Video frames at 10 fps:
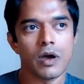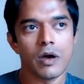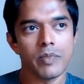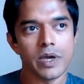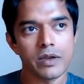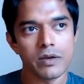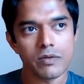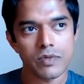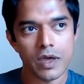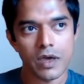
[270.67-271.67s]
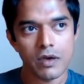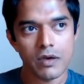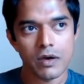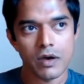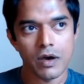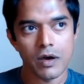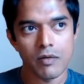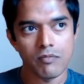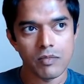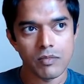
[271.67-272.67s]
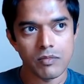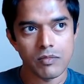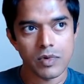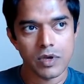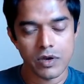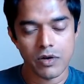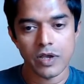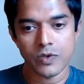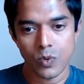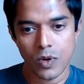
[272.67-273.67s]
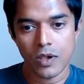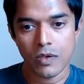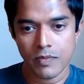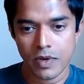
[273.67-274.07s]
big thing here as well.